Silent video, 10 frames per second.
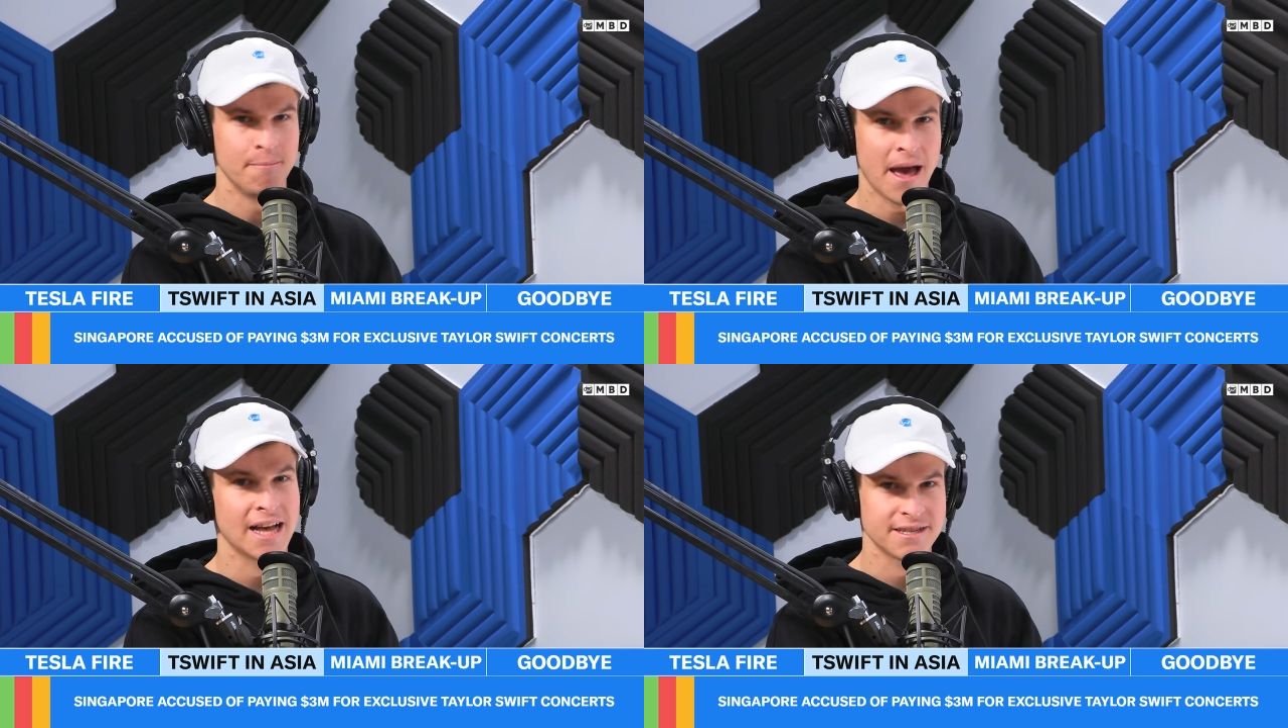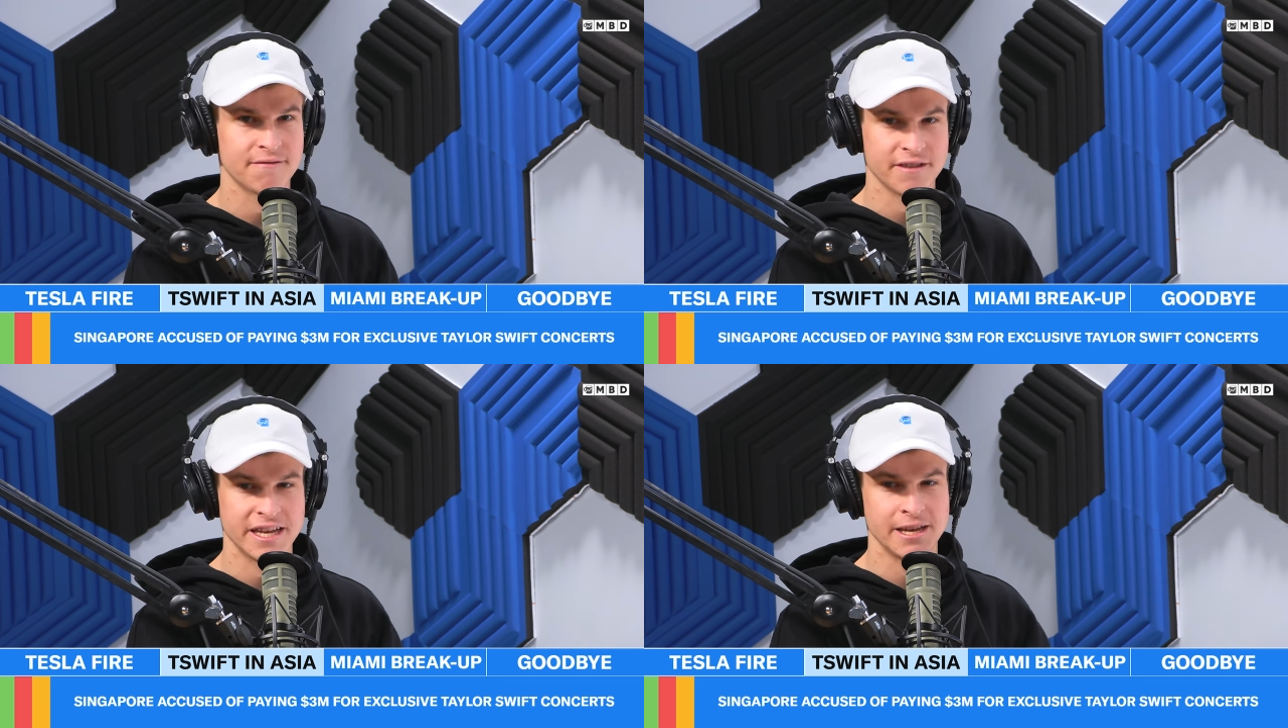
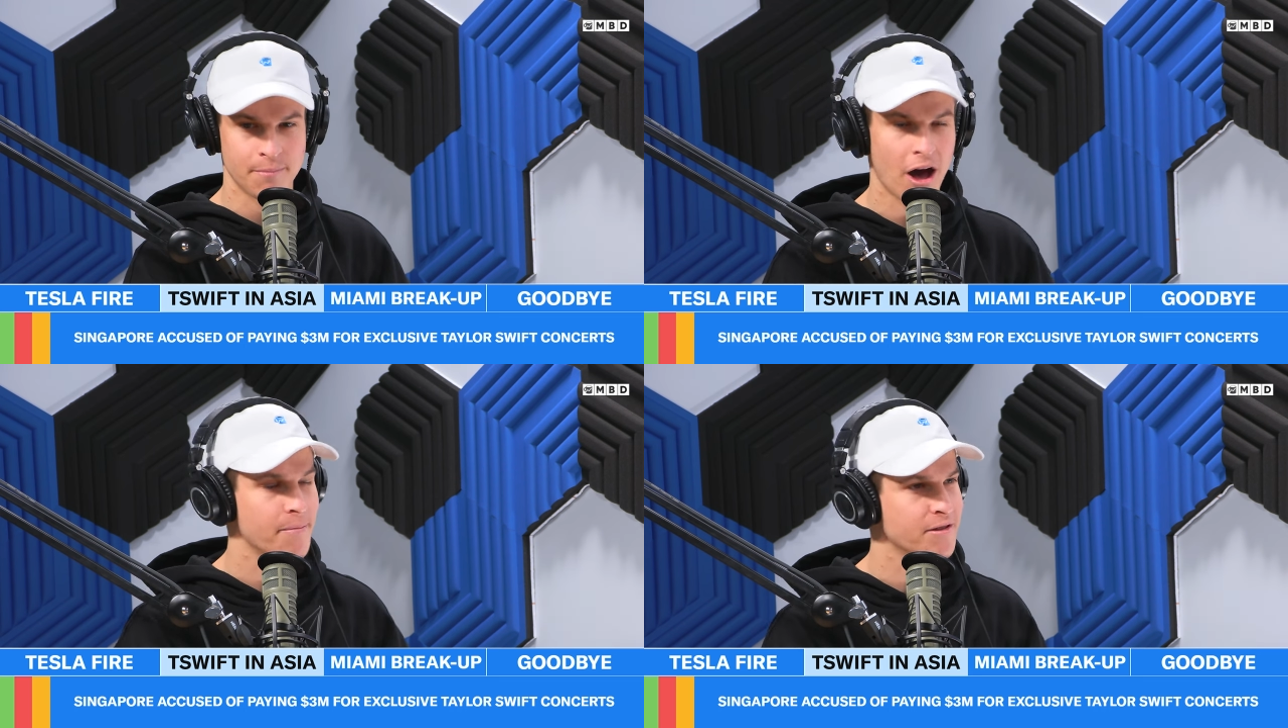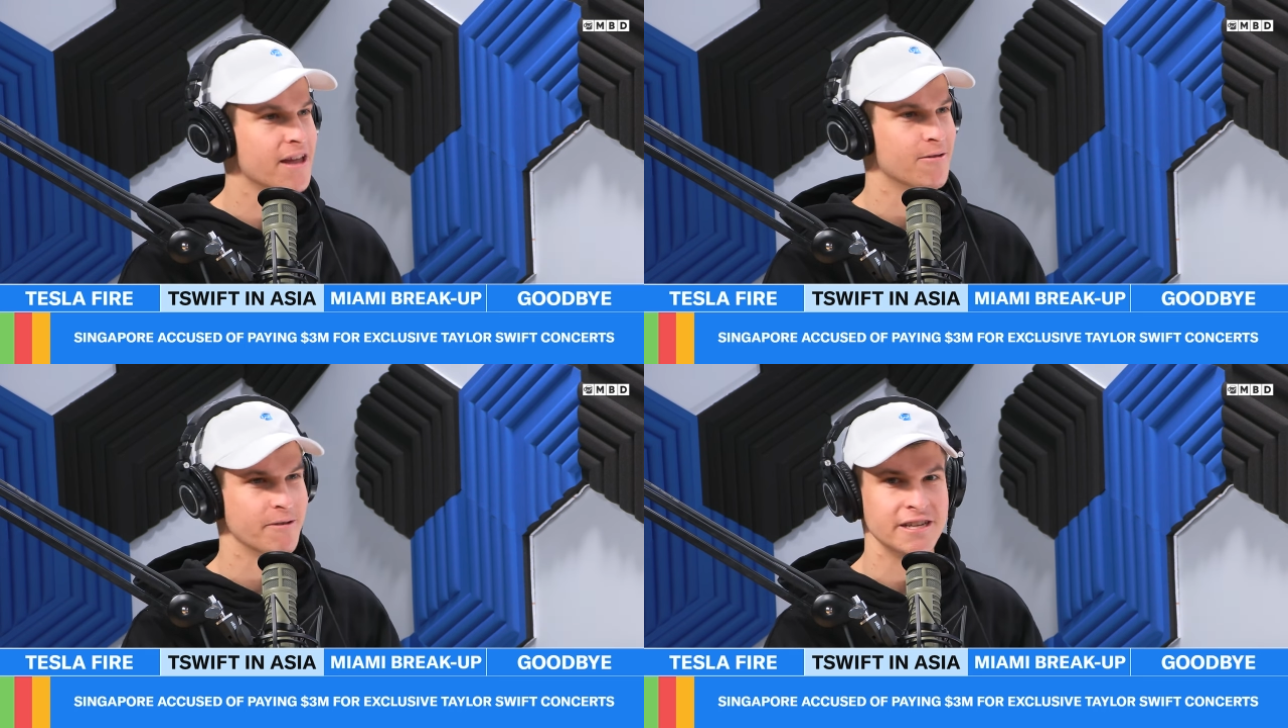massively
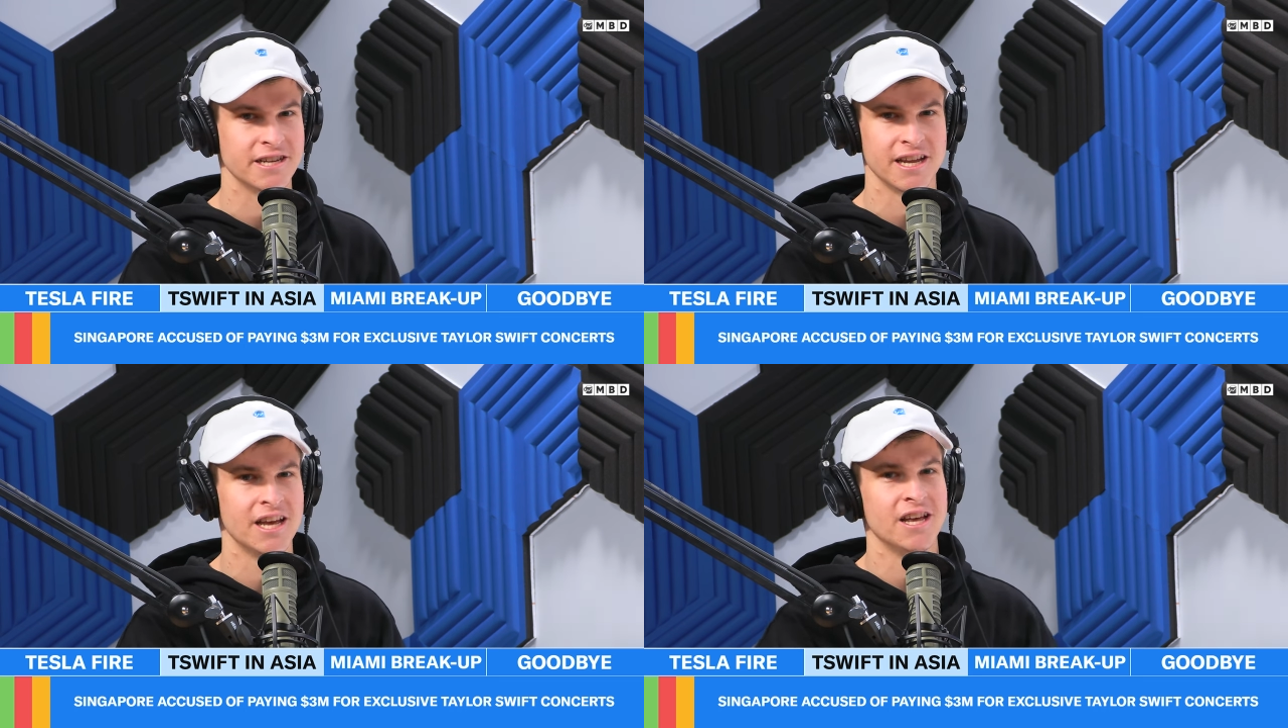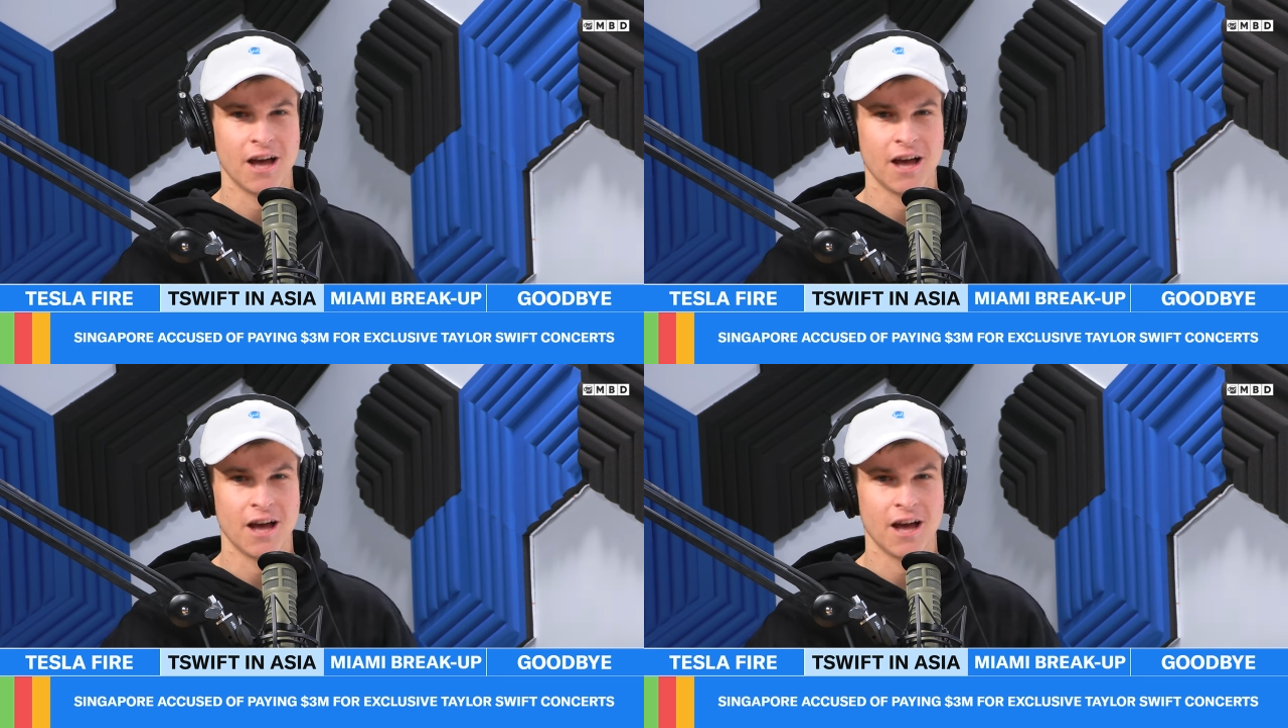populated region,